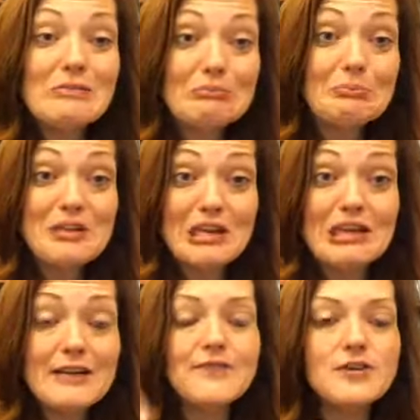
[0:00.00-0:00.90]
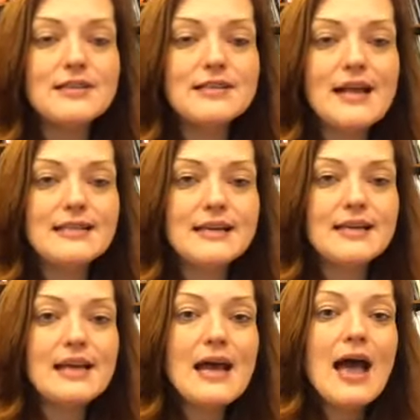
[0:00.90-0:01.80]
if you're
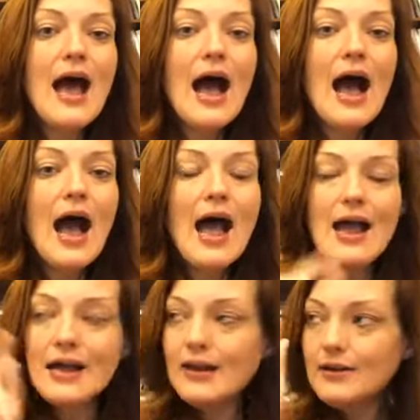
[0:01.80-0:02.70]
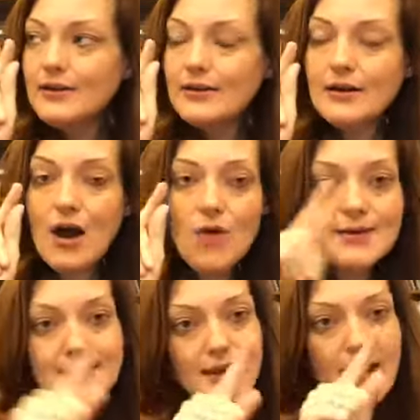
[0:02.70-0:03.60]
dyslexic, I
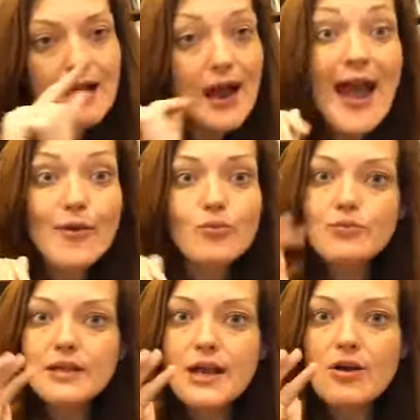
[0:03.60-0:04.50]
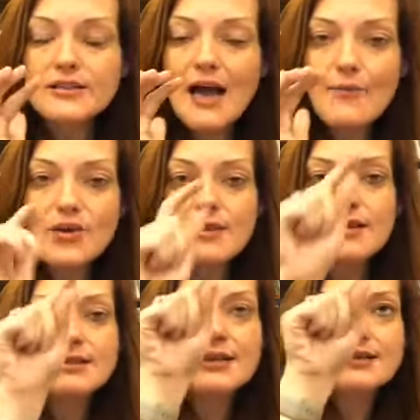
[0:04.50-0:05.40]
always thought I had a really hard time with
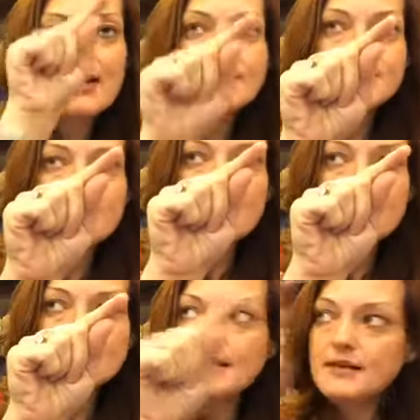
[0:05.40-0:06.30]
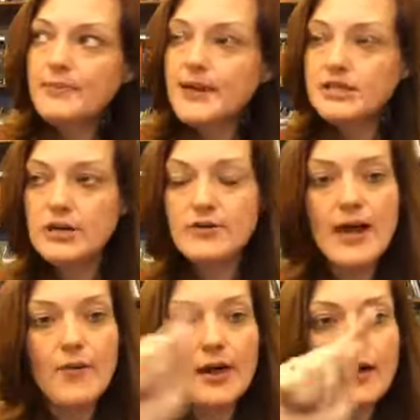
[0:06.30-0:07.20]
this because I would start on this side of the page and go
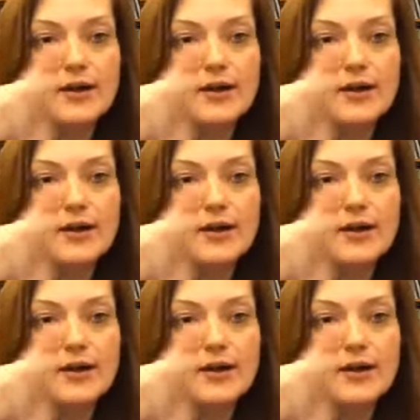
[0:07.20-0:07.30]
that way.